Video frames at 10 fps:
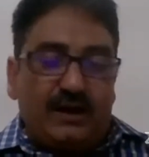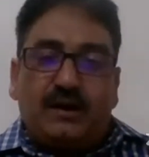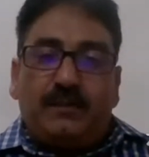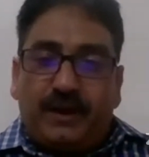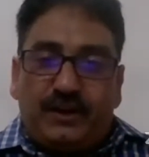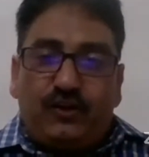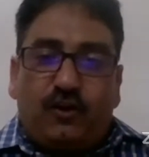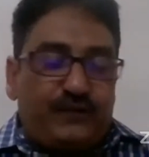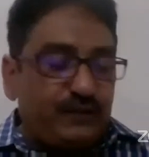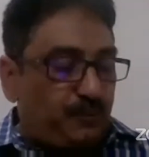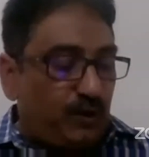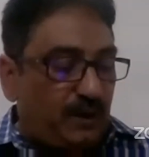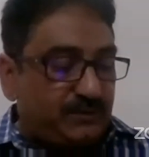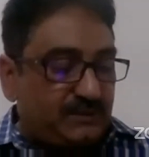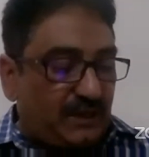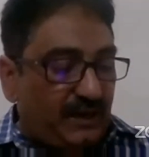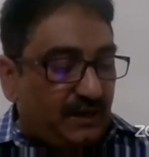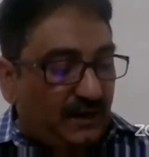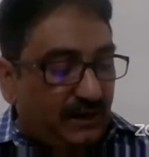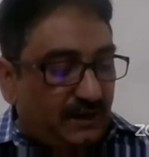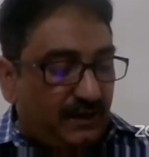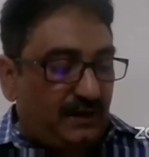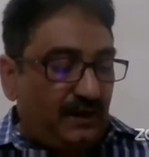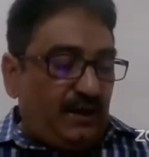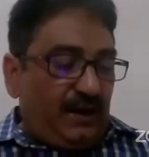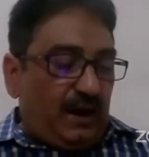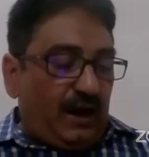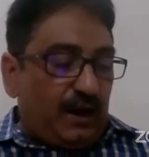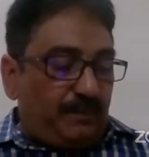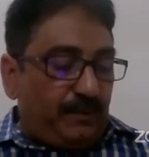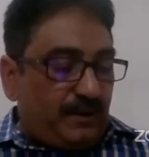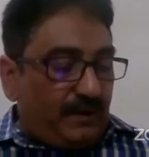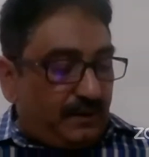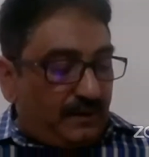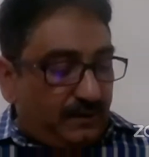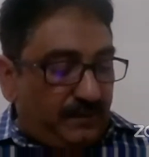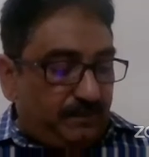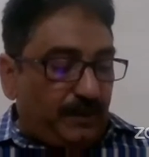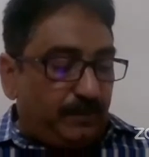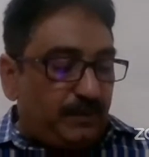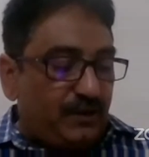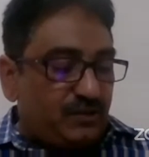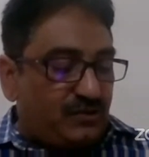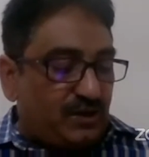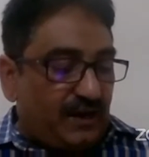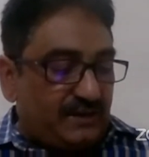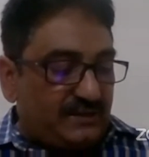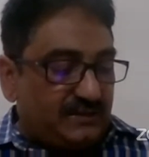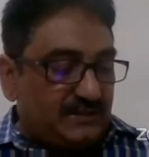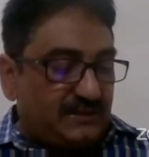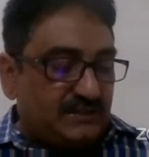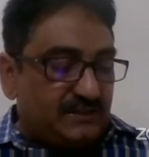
Many of his poems are published, and